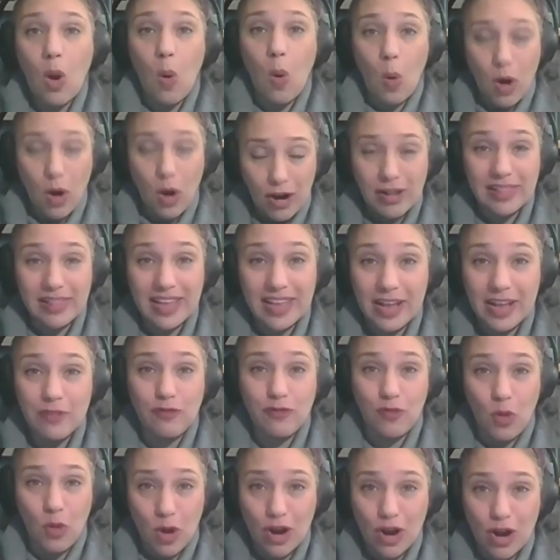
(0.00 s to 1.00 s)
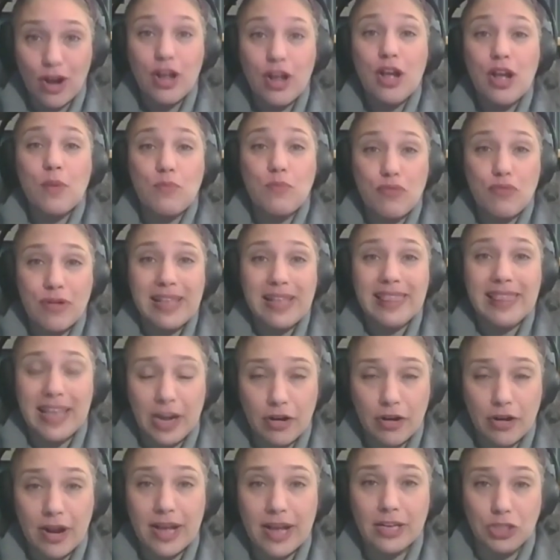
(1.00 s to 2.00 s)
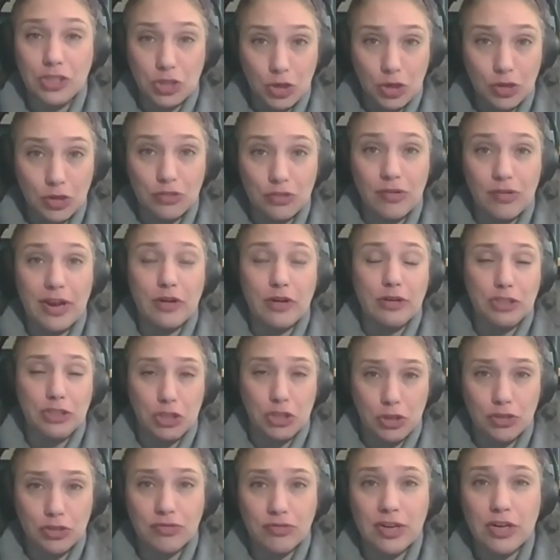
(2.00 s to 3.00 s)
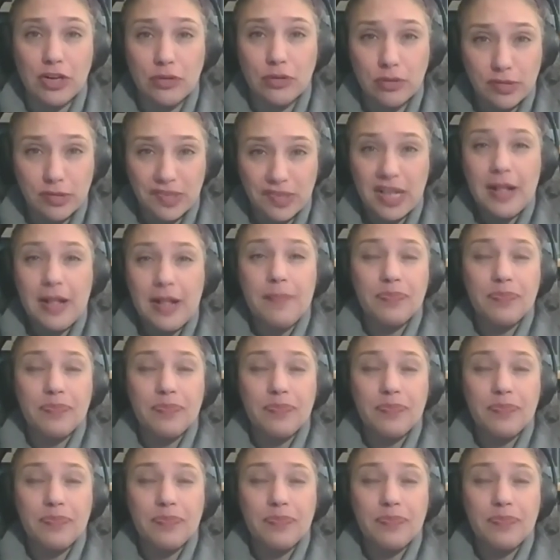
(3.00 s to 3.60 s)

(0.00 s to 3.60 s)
orally for pre-literate children or children whose